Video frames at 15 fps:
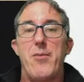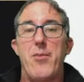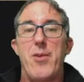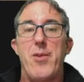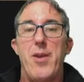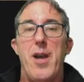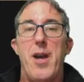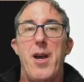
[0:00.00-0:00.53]
with
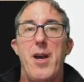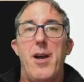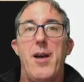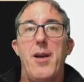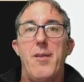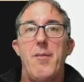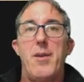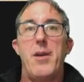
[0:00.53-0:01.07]
um,
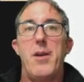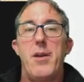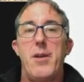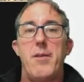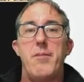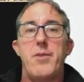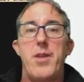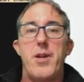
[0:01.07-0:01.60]
uh,
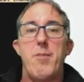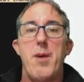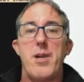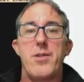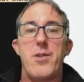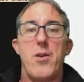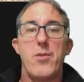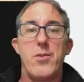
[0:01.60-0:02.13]
Tinderbox
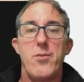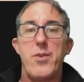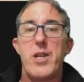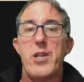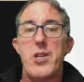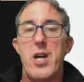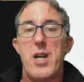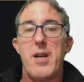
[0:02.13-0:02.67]
Notes. And we can
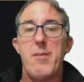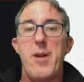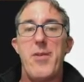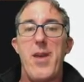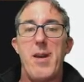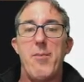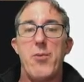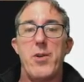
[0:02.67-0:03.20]
talk about that
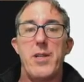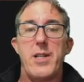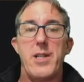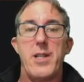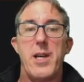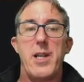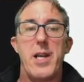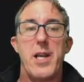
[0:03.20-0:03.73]
in more
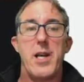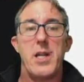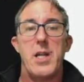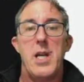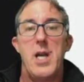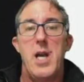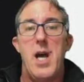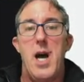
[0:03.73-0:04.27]
detail later.
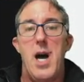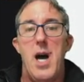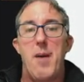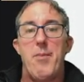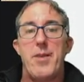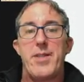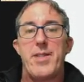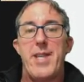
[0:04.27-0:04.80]
Um,
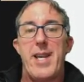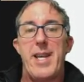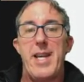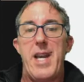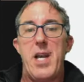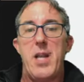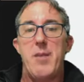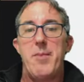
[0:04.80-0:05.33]
the second
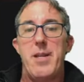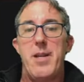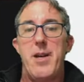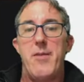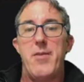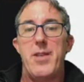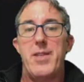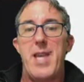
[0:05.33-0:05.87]
element of
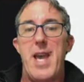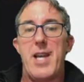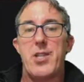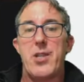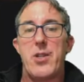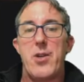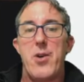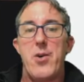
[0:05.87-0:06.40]
this
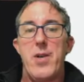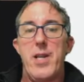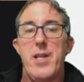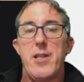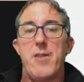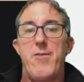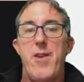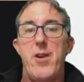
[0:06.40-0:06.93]
action code
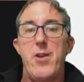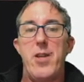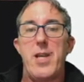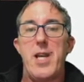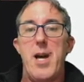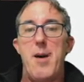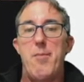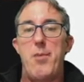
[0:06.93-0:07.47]
is fairly
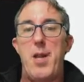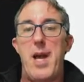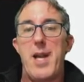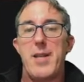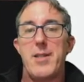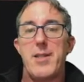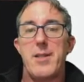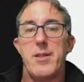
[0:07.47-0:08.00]

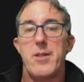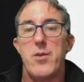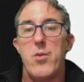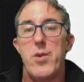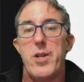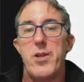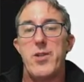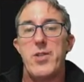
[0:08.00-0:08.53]
complex. And so
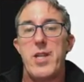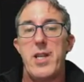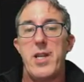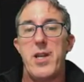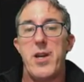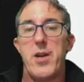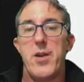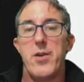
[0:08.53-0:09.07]
what you're seeing
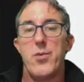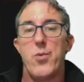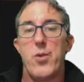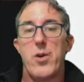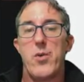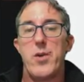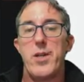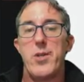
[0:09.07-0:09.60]
here is we're
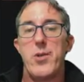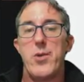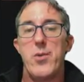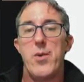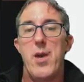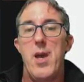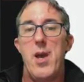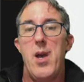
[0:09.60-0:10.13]
going to
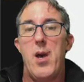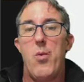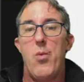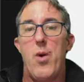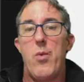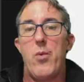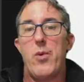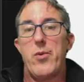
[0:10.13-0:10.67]

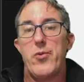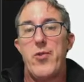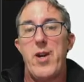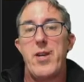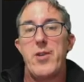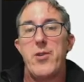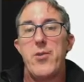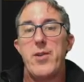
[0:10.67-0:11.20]
what we're trying
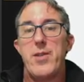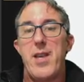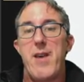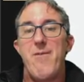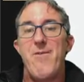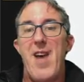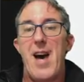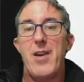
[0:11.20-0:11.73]
to do is
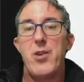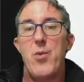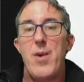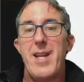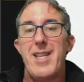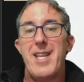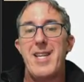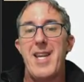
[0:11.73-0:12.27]

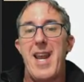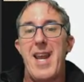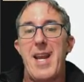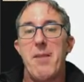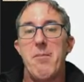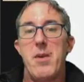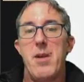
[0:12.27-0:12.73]
evaluate the name